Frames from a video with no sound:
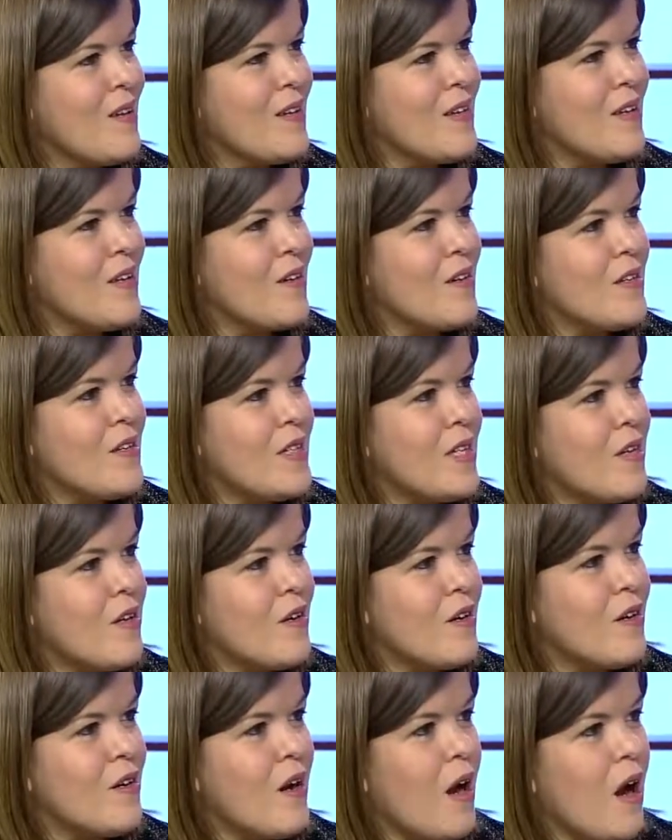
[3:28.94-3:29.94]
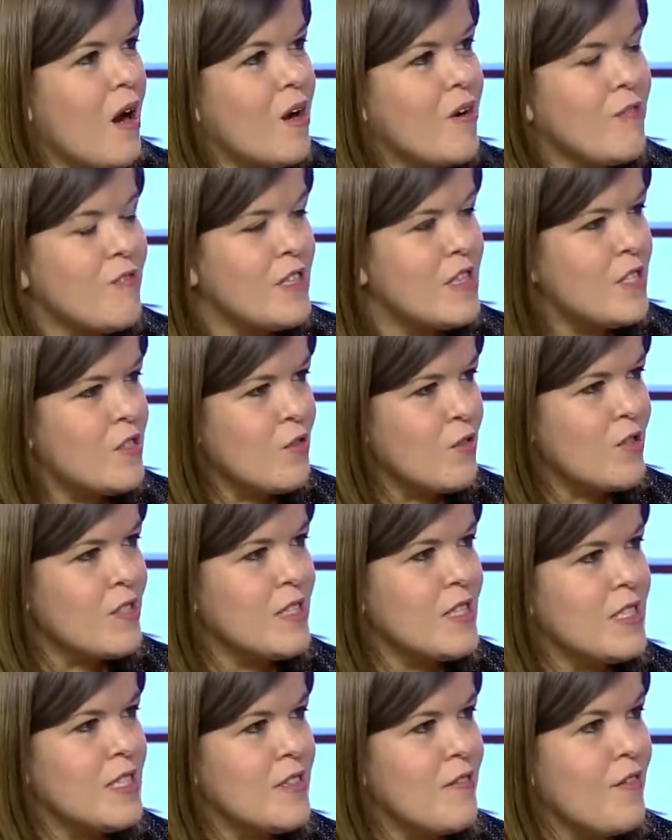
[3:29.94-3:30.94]
There are
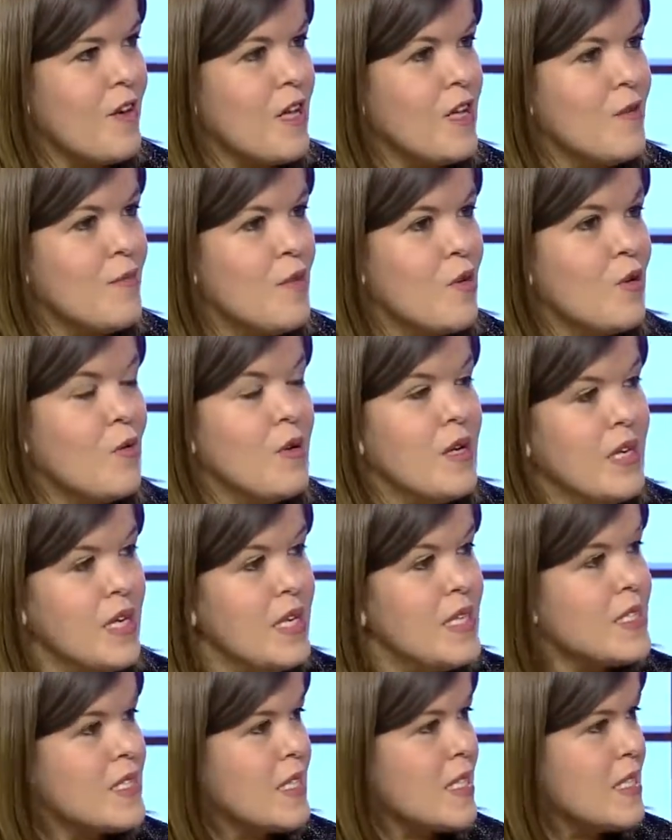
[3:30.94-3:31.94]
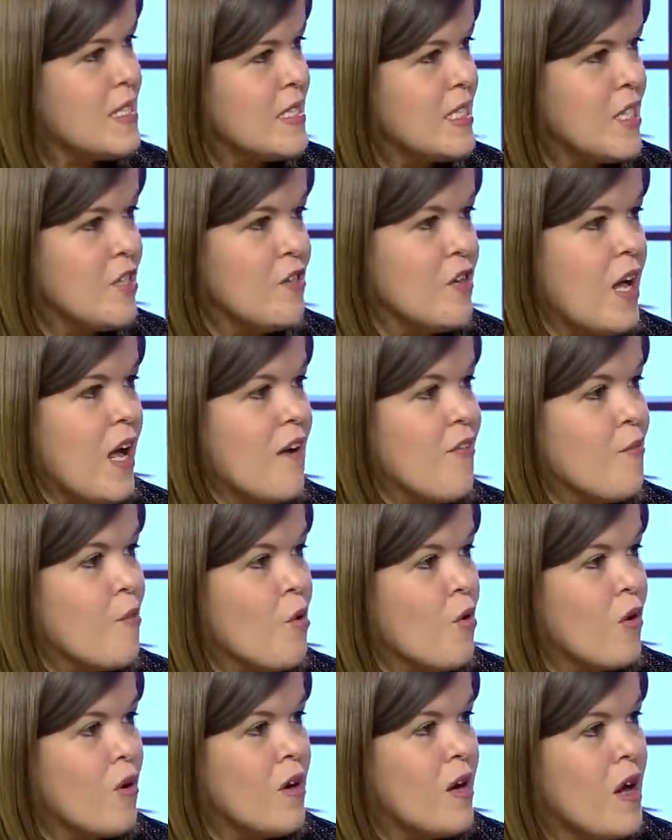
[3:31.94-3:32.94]
resources available. We need to continue to have
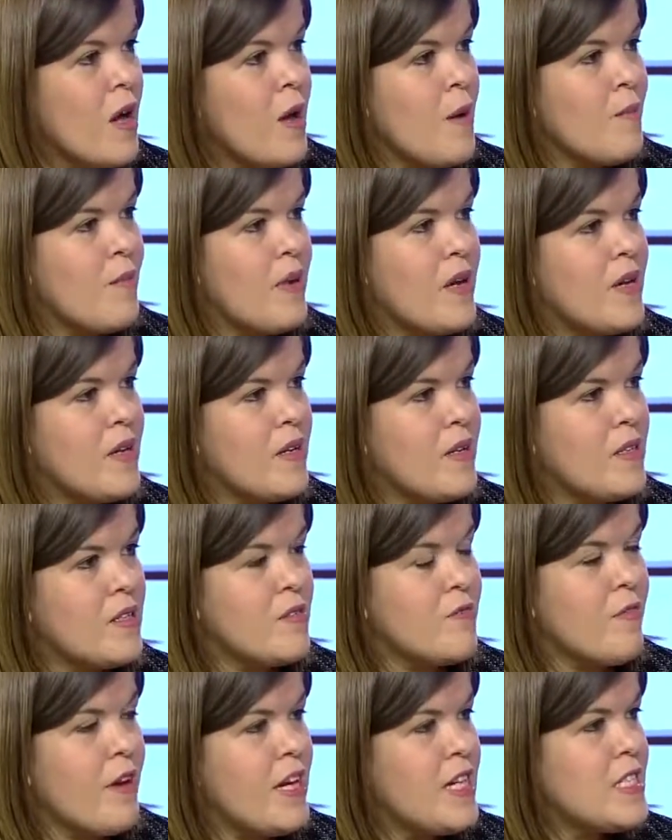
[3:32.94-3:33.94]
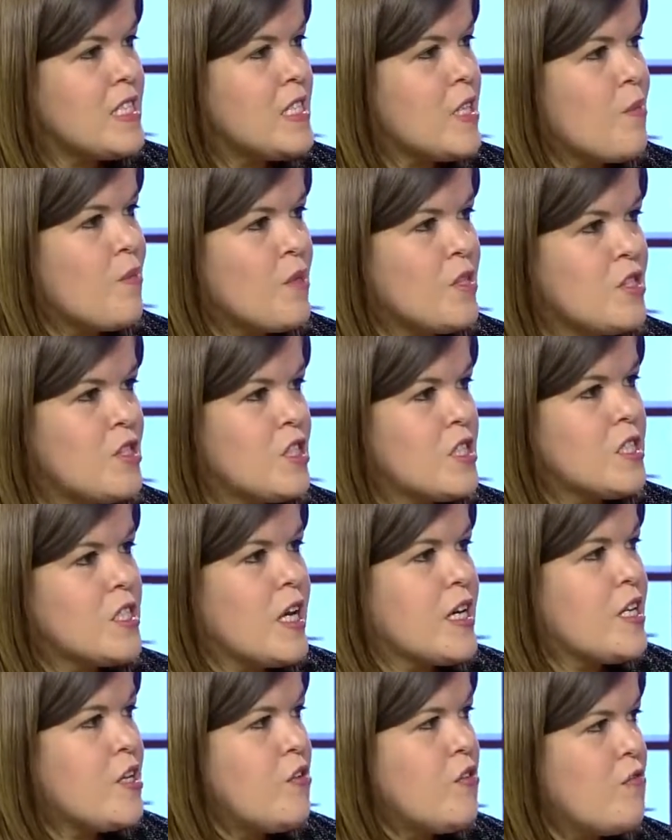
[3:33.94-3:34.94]
more, but raise someone just
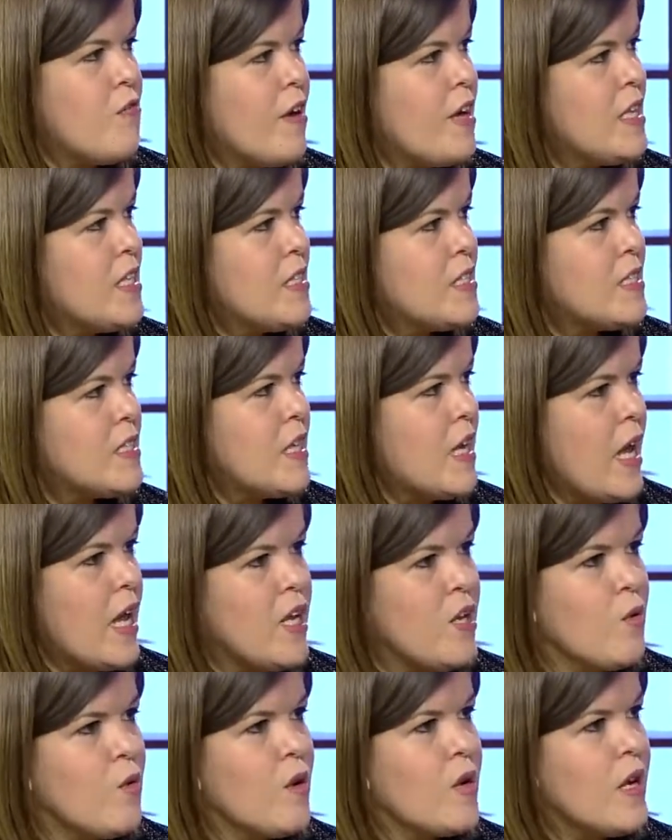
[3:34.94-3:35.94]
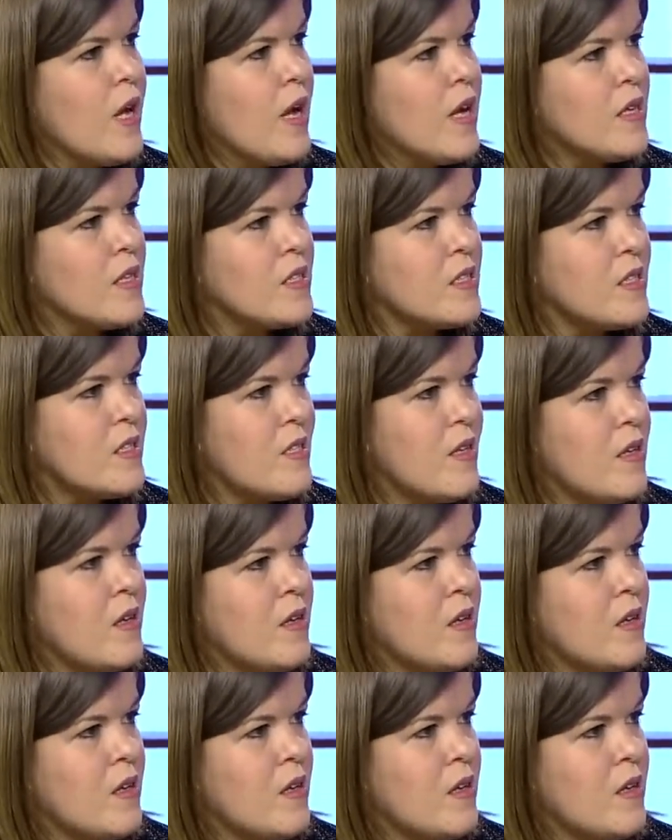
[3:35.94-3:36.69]
like you'd raise anyone else.